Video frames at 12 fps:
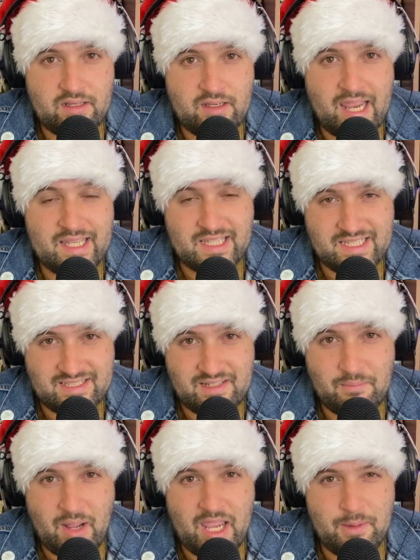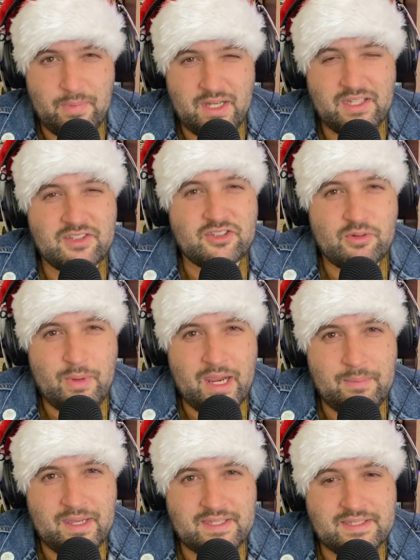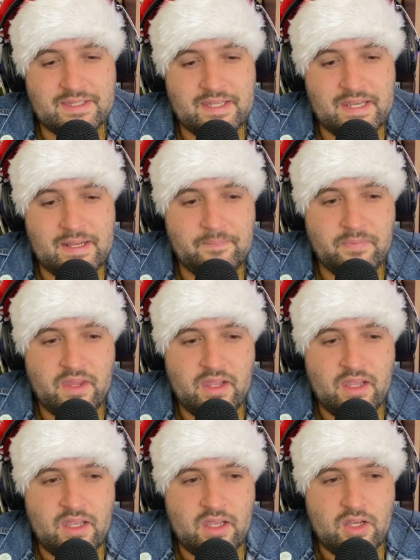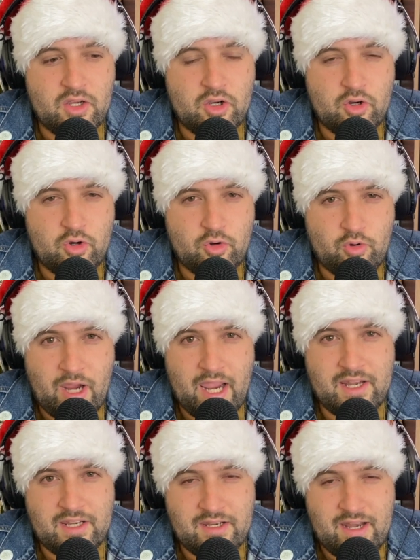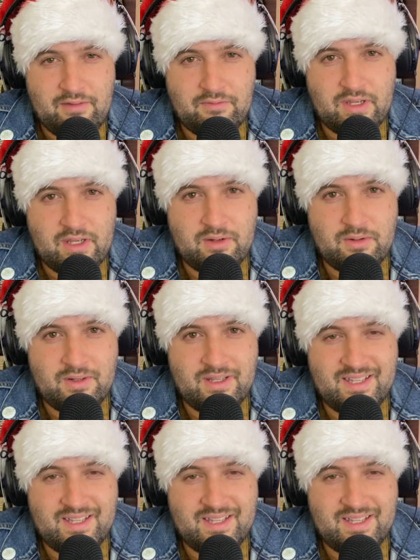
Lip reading: at least in my opinion, so maybe it's the grandnephew